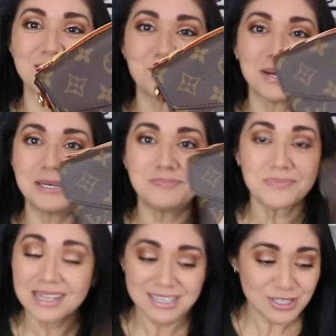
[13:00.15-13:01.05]
it, but
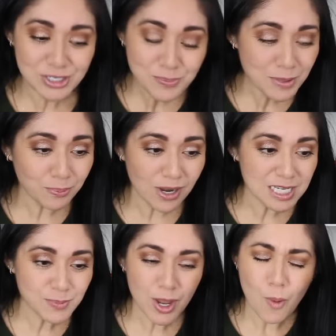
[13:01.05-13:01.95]
stupid
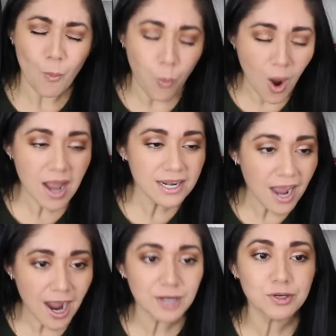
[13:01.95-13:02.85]
price point,
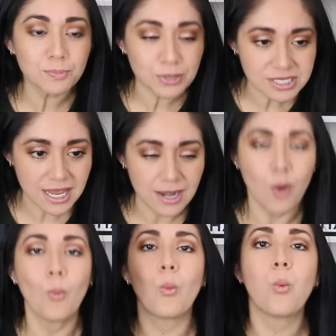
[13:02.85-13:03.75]
100%.
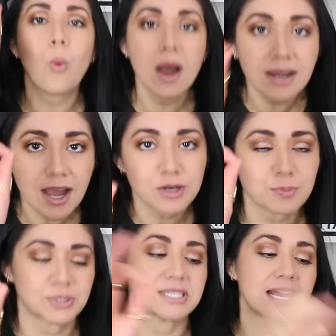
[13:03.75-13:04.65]

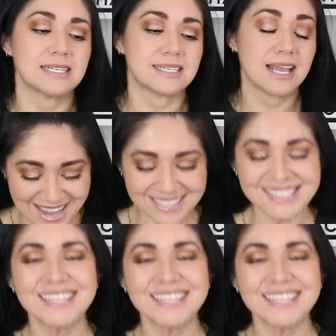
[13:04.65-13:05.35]
100%. Next